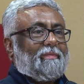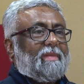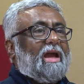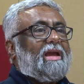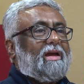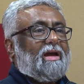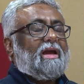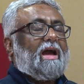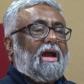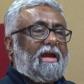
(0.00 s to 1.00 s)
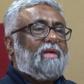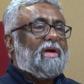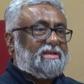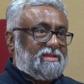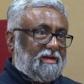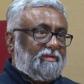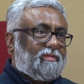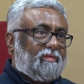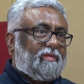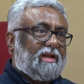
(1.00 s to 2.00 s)
I hide myself
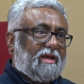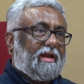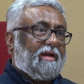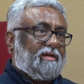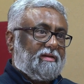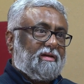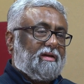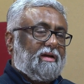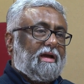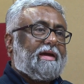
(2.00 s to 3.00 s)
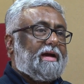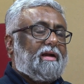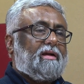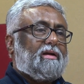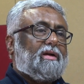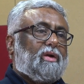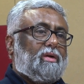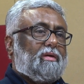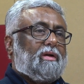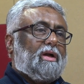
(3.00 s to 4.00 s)
when I write. I can't
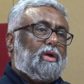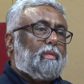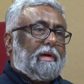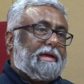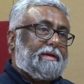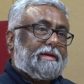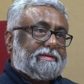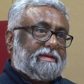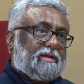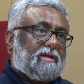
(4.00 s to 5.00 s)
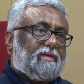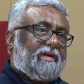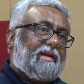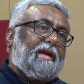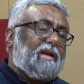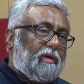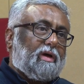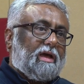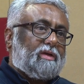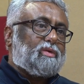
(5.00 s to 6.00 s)
do multitasking. If I write, I
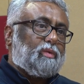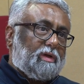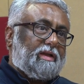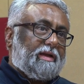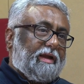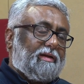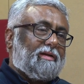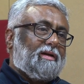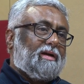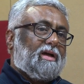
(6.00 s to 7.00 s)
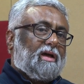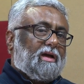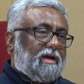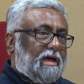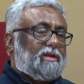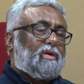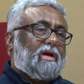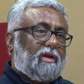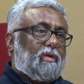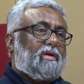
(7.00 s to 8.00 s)
have to only write. Ghandruk
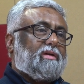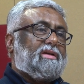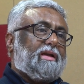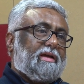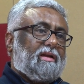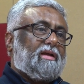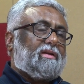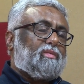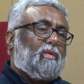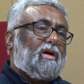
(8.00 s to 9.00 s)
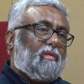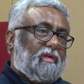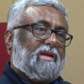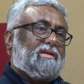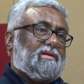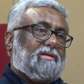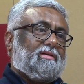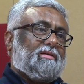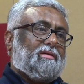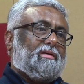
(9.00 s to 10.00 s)
I wrote sitting in a small village
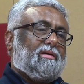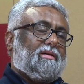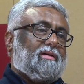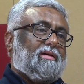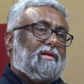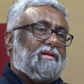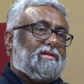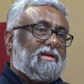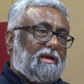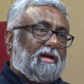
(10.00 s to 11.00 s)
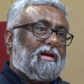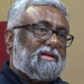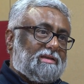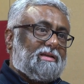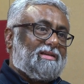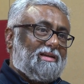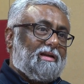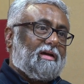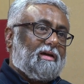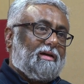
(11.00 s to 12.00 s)
in Sri Lanka, southern Sri
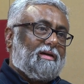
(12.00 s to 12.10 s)
Lanka,